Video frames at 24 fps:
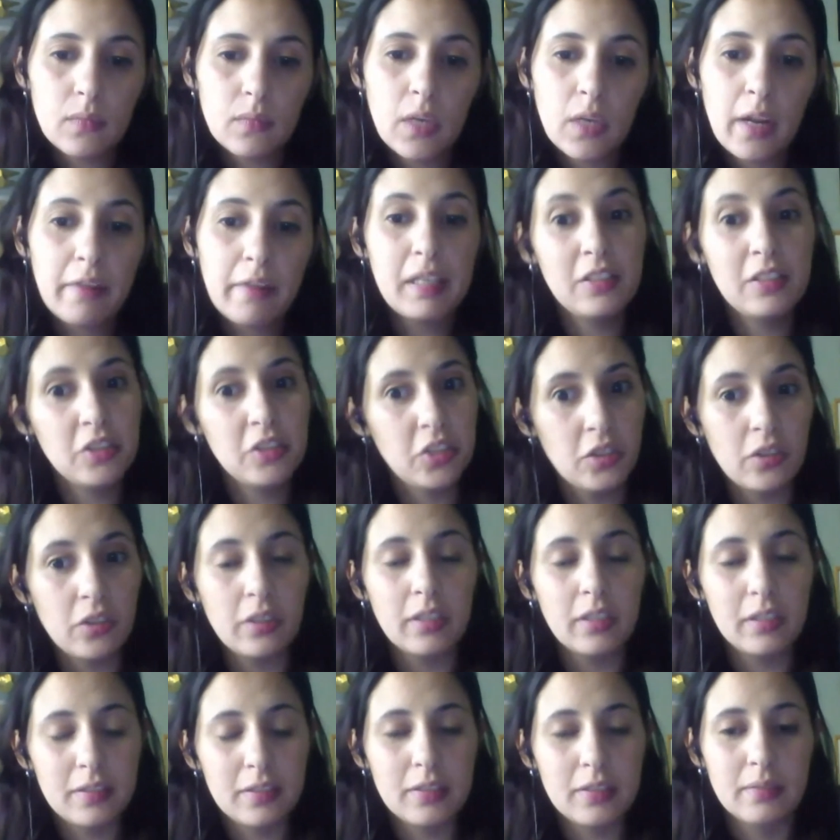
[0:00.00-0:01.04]
I really
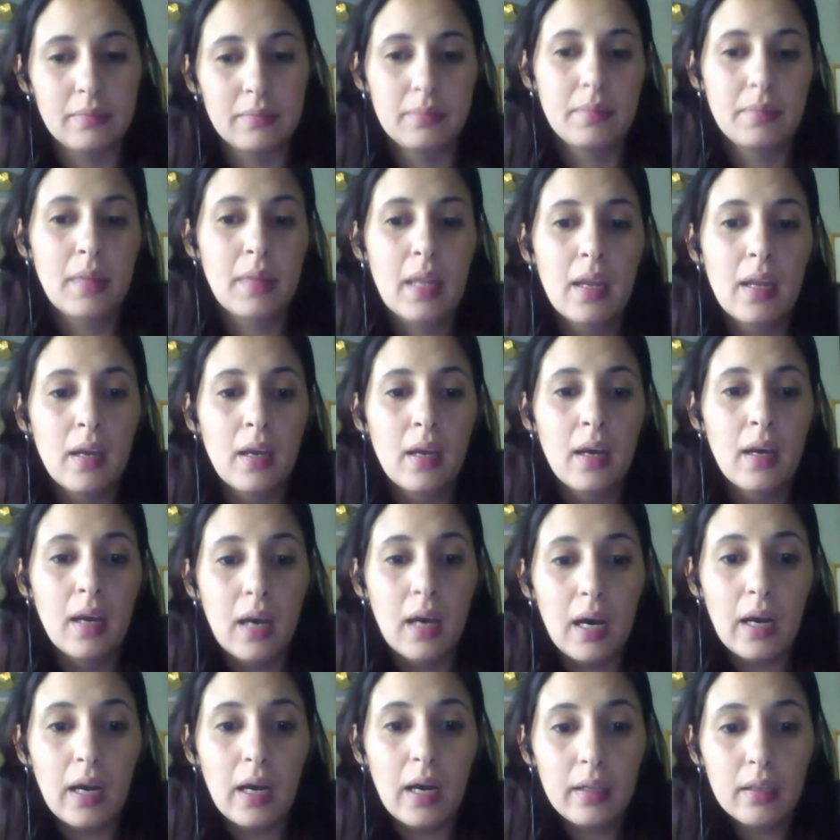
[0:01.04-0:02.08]
enjoyed it.
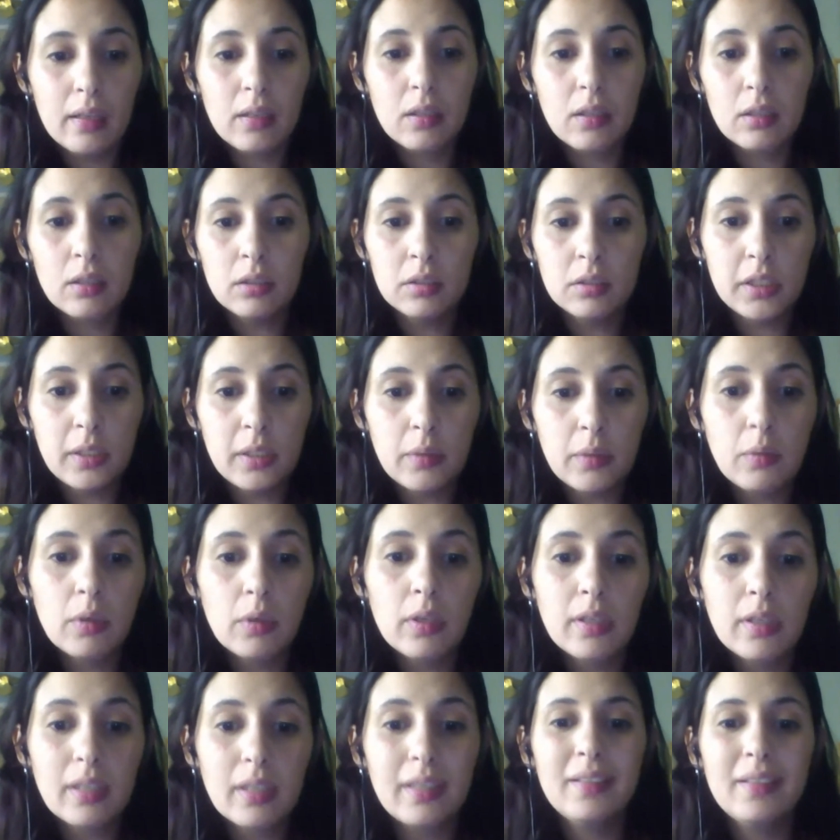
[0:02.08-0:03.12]
I continued
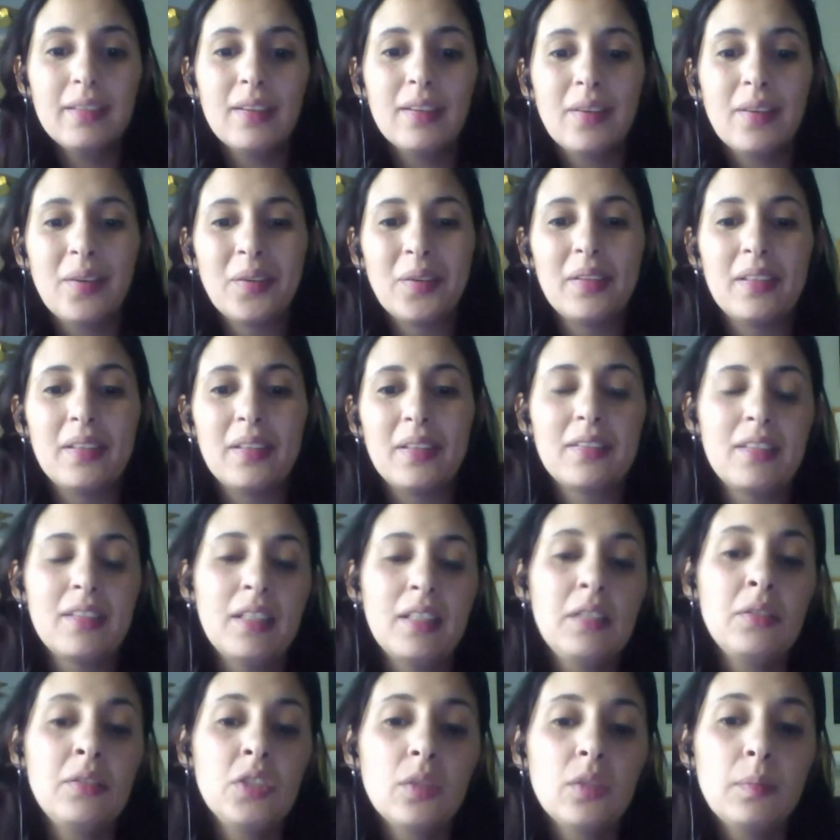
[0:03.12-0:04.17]
working on the
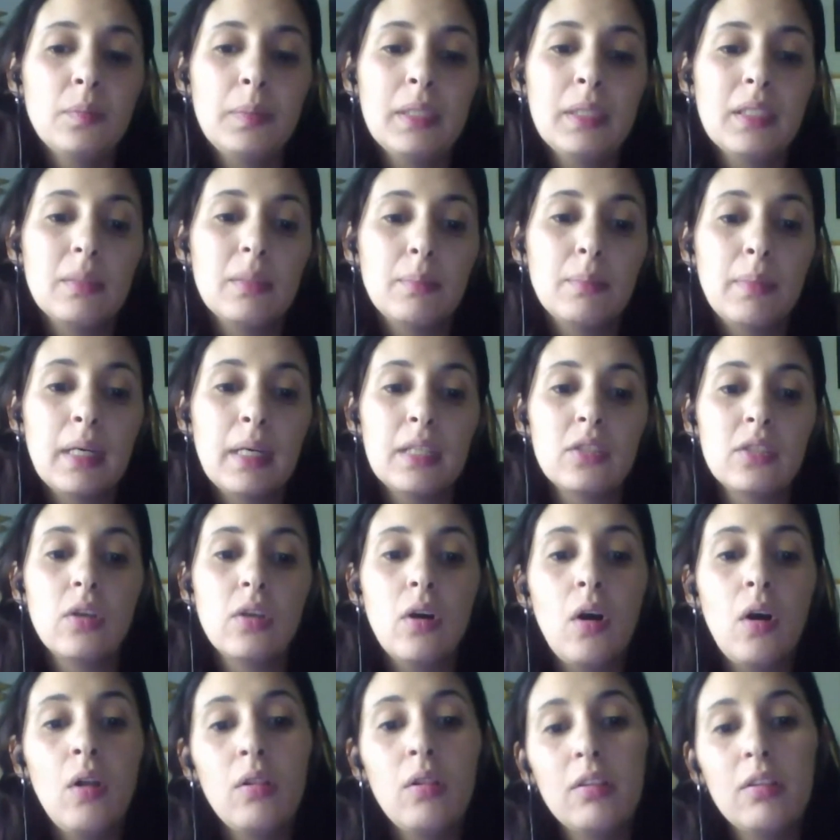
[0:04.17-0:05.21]
same topic, but
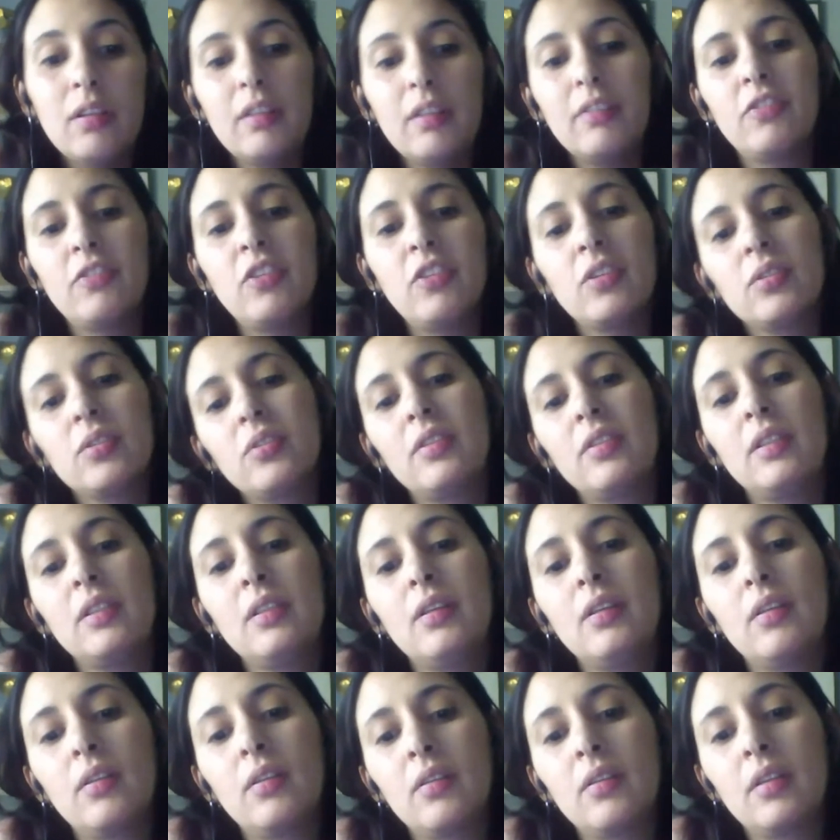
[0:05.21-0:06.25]
only
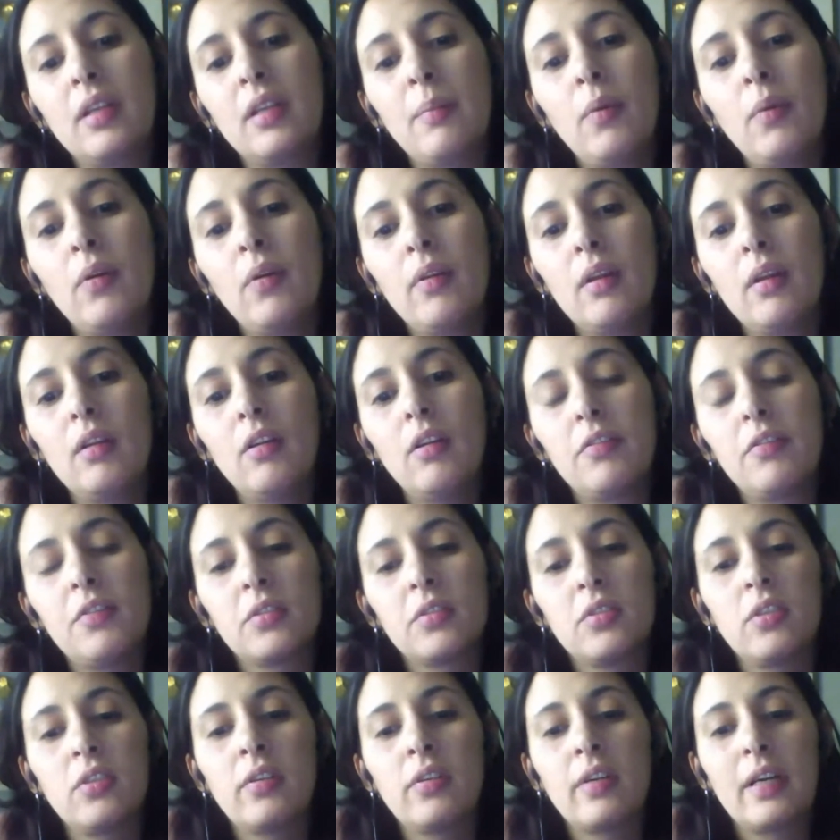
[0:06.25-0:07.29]
focusing on the model of
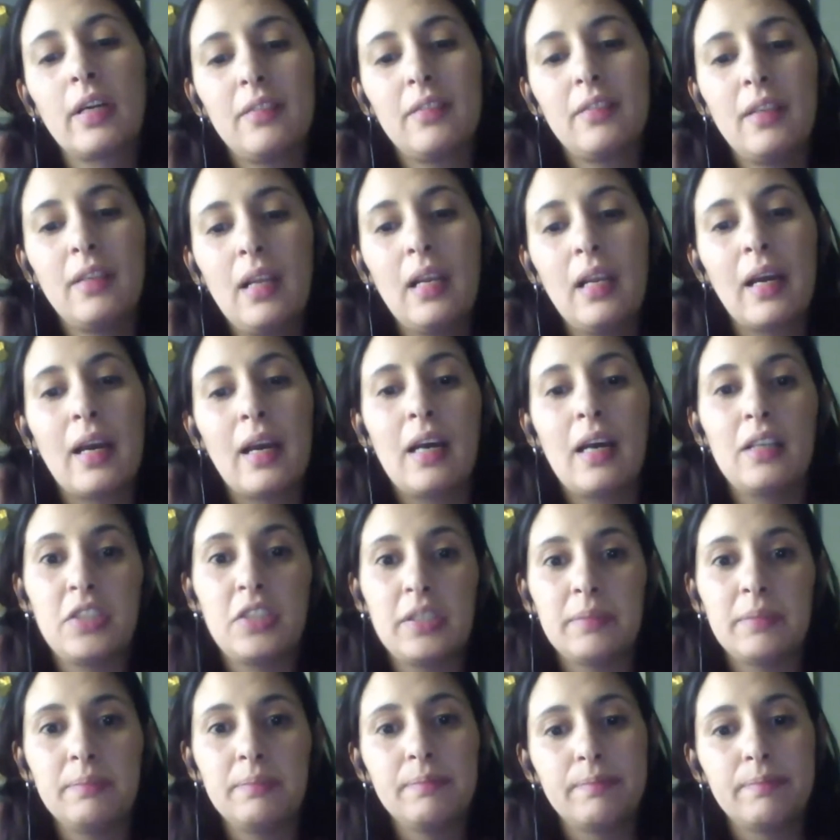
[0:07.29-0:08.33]
Dr. Garcia
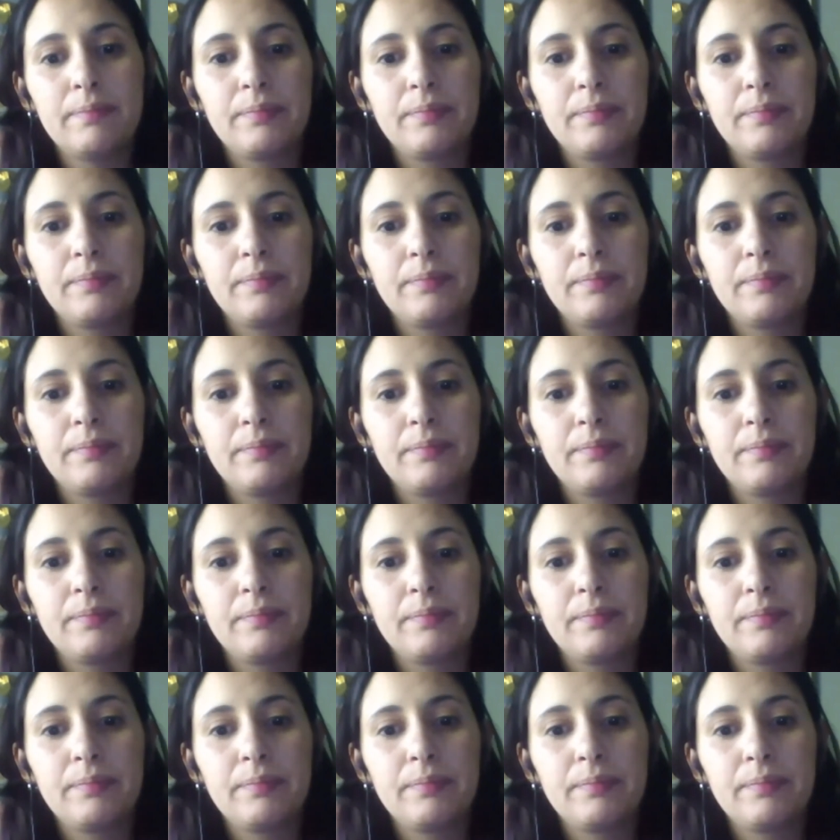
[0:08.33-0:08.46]
Lacalle.